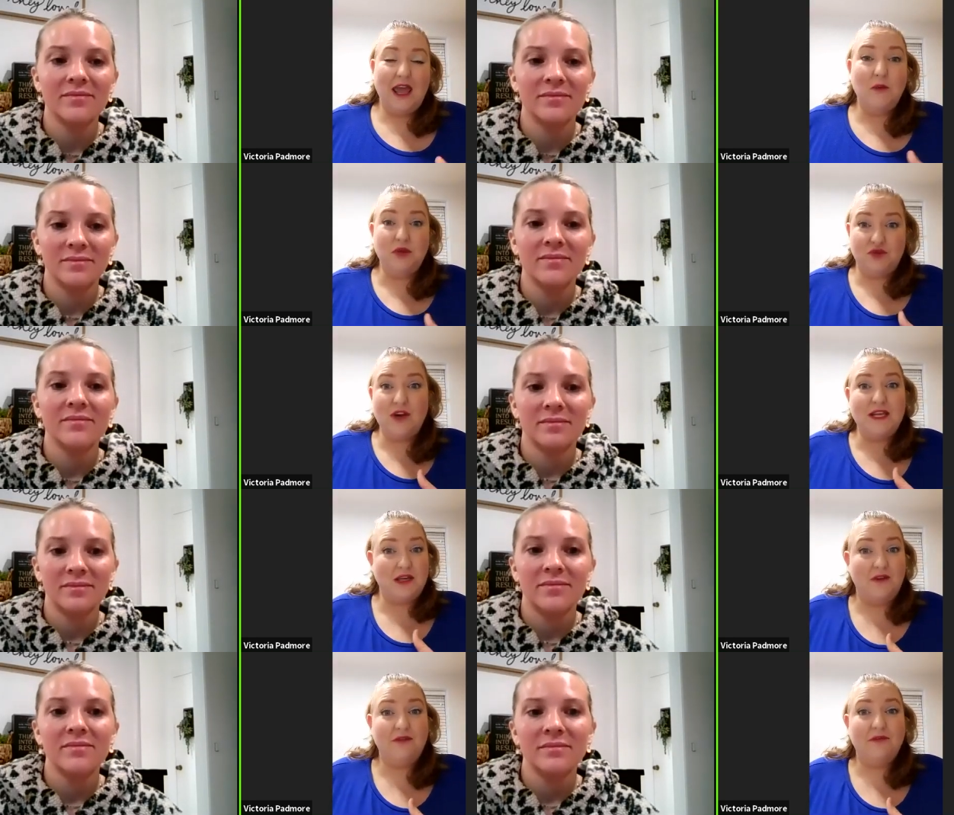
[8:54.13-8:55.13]
Speaker 1: it was really
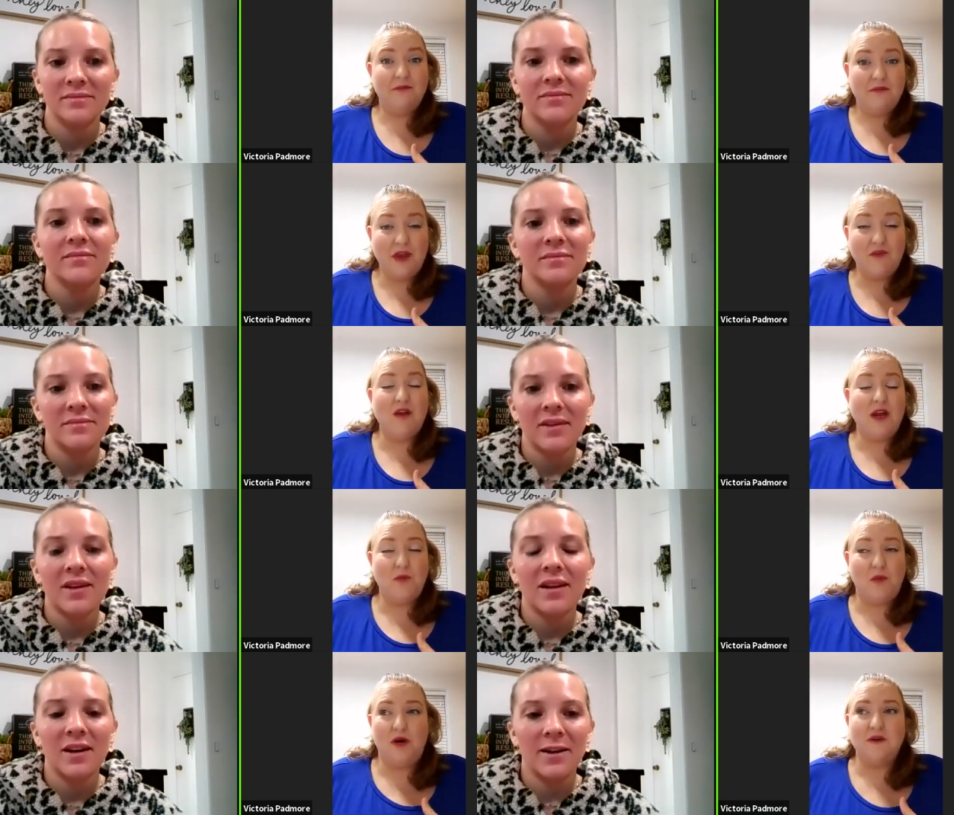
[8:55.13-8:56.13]
tough it
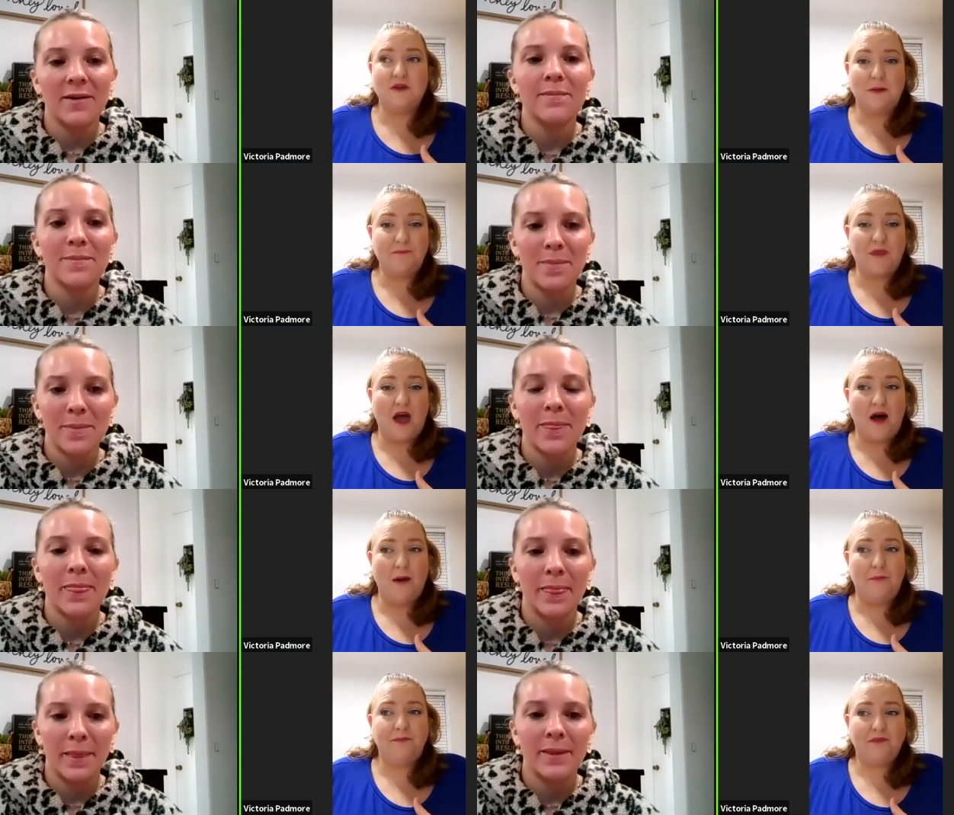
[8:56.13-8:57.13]
really was yeah.
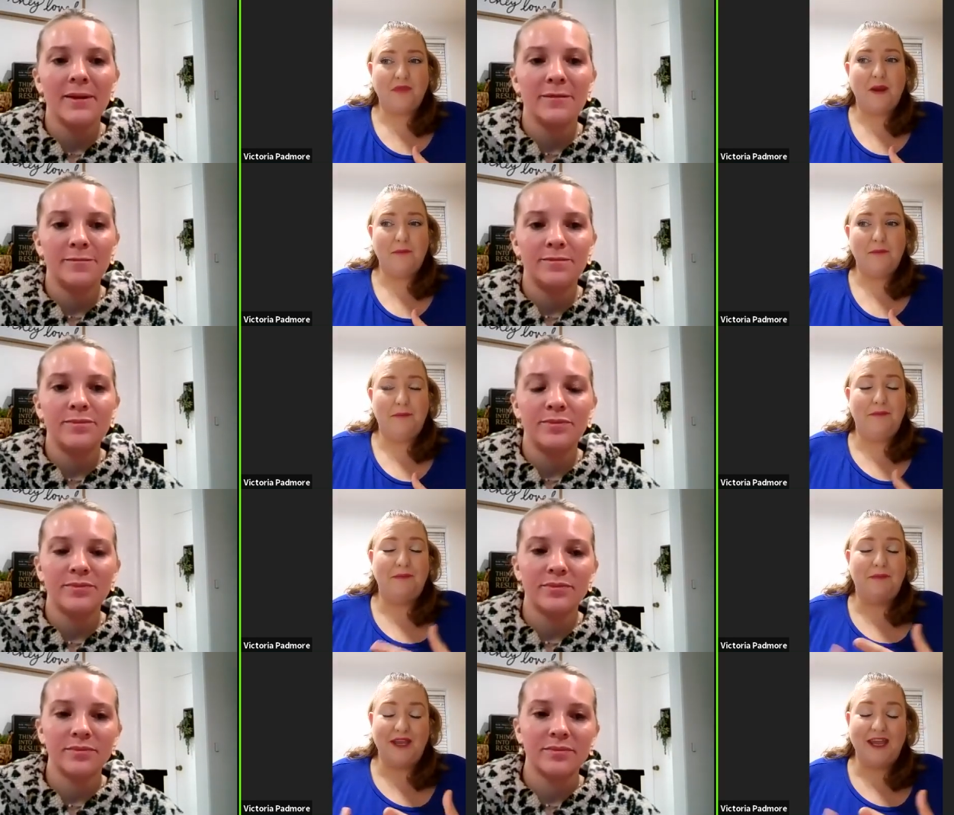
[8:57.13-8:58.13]
um,
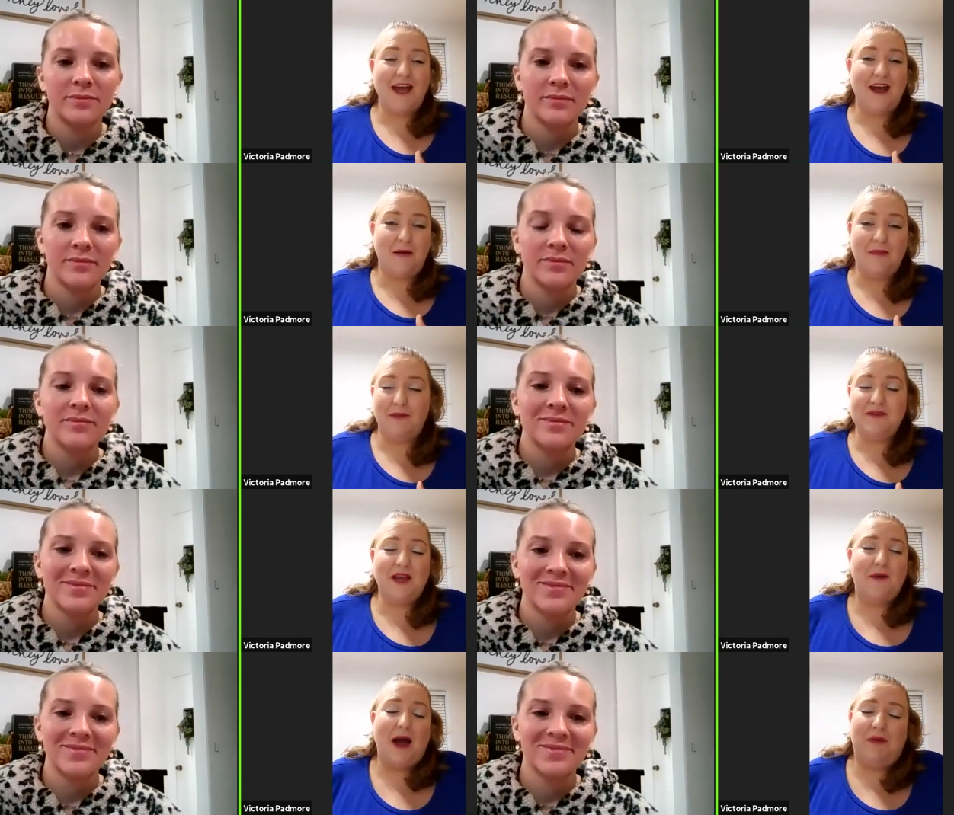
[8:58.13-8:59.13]
but yeah, I'm, I'm
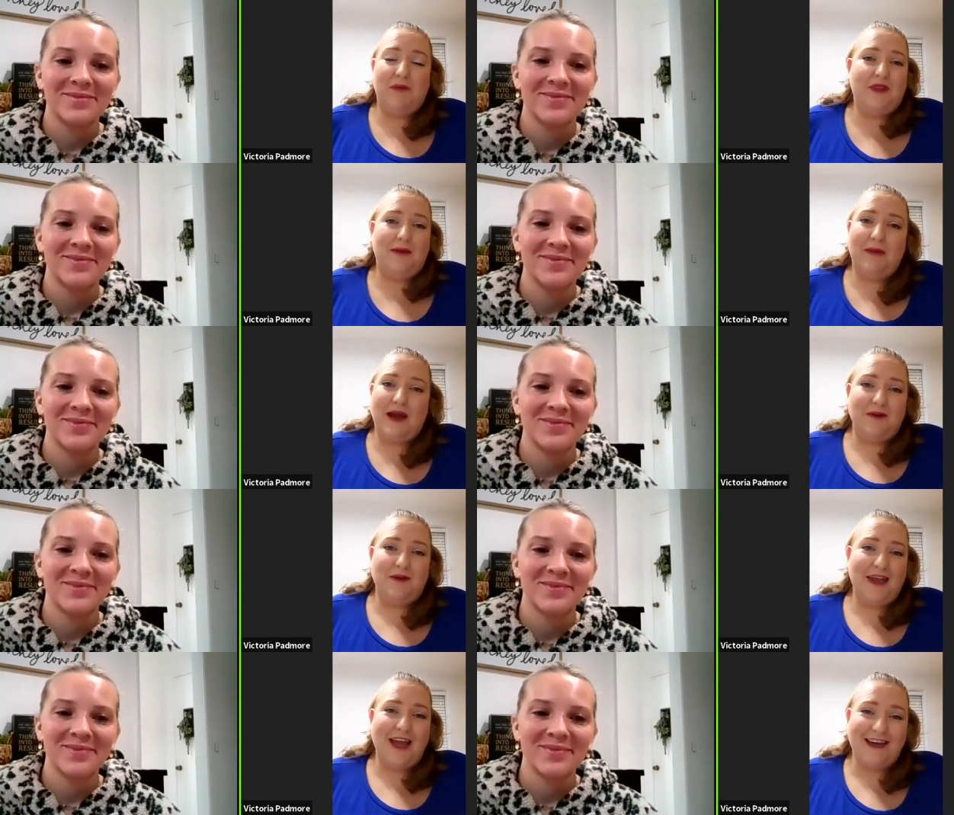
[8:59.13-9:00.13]
so happy with the impact that
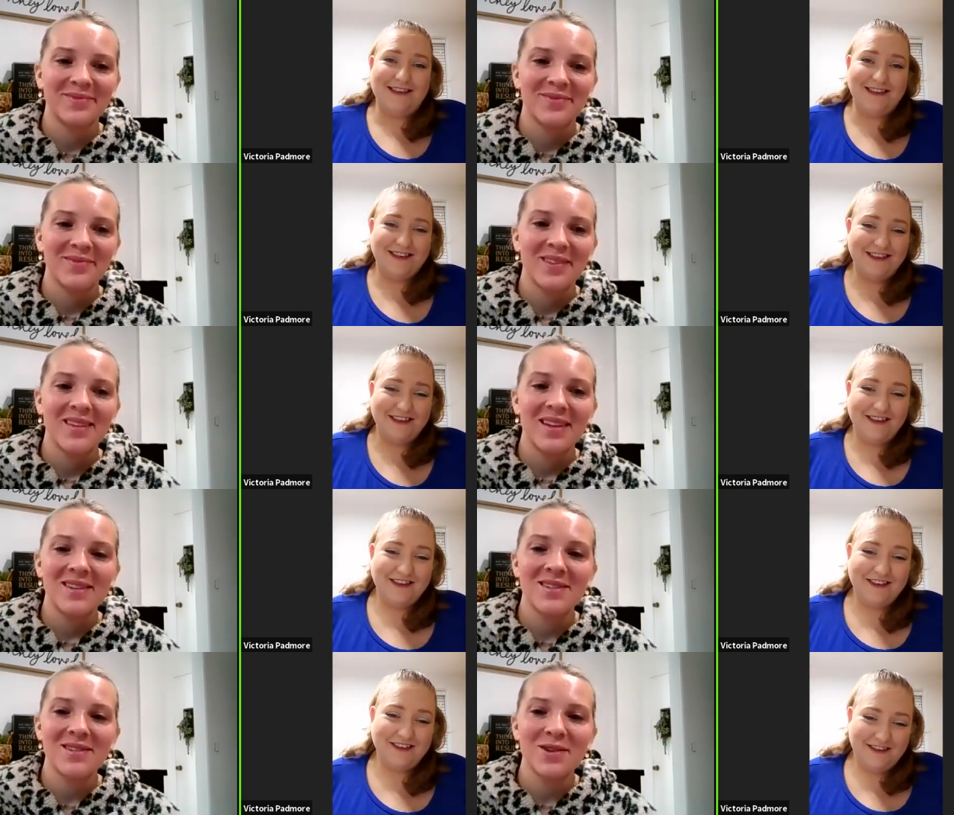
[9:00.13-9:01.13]
we
Speaker 2: had.
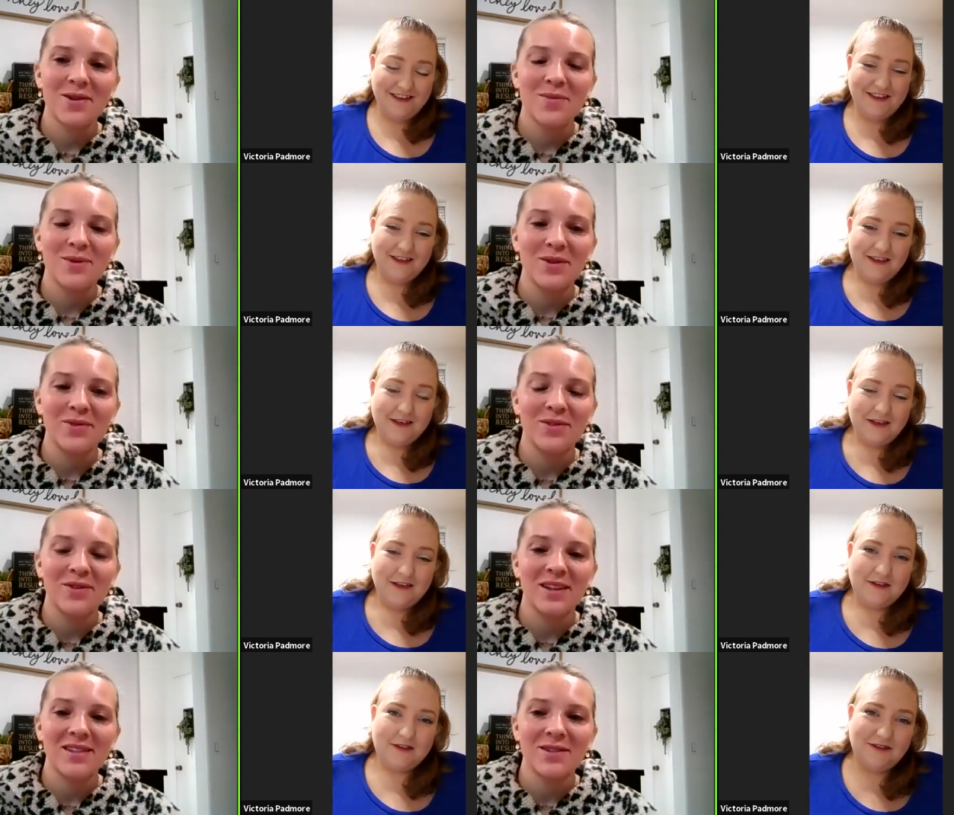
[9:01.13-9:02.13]
That is so
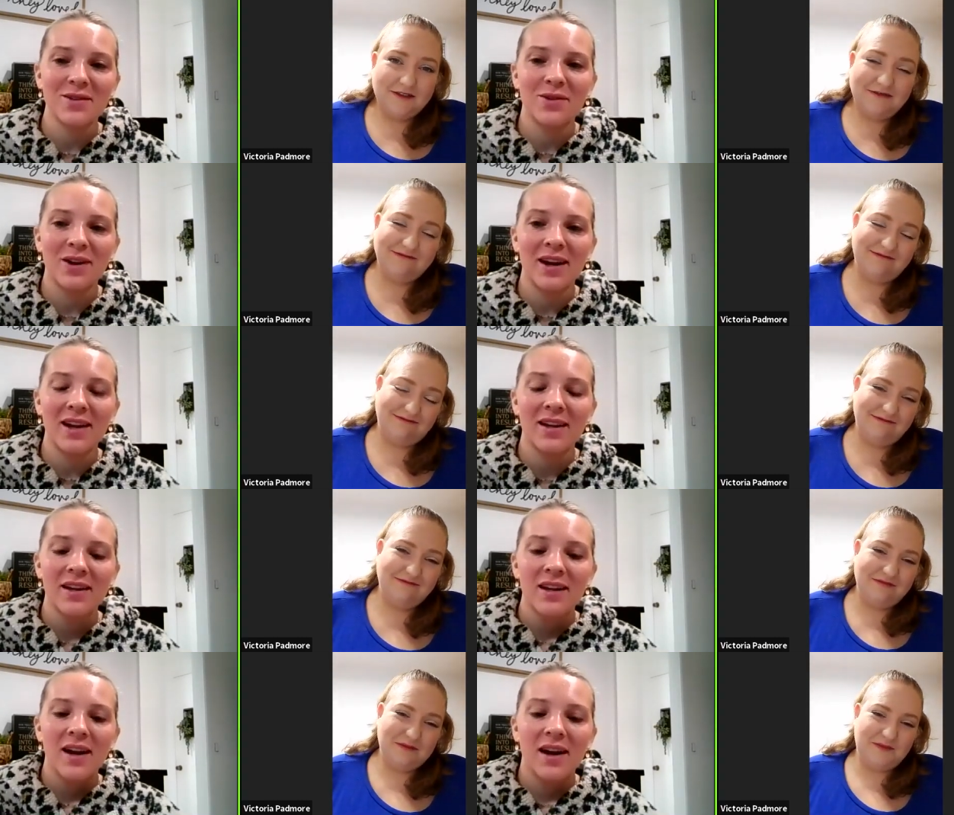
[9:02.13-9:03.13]
beautiful. That's so great.
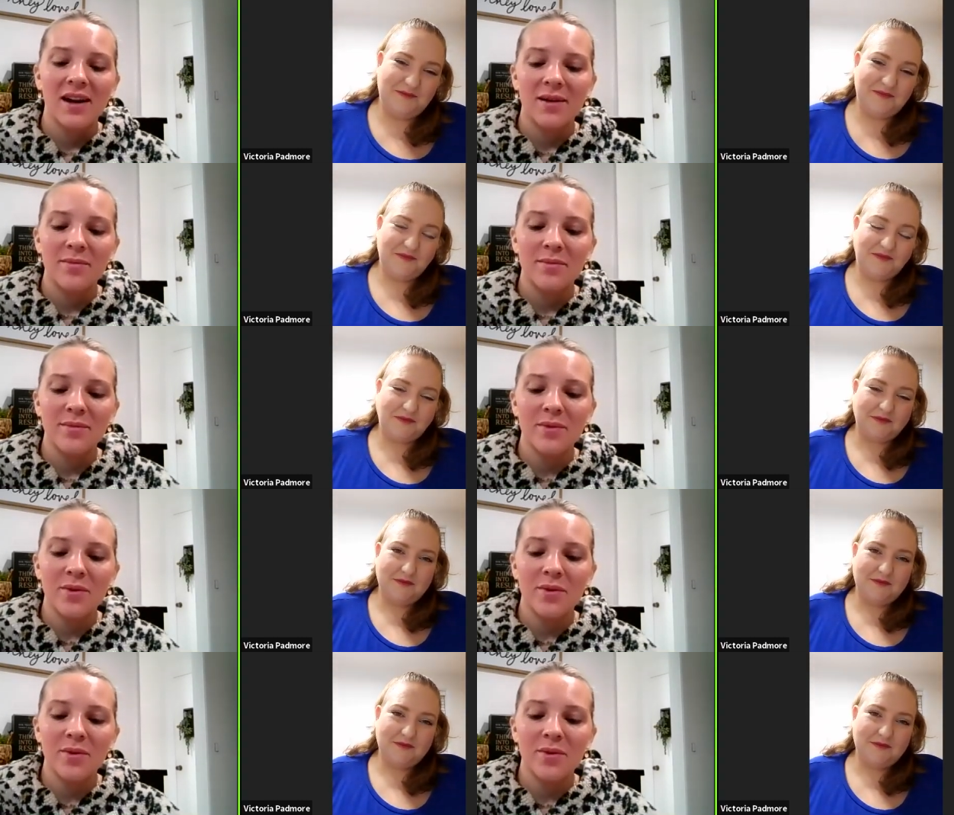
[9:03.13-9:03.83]
Um,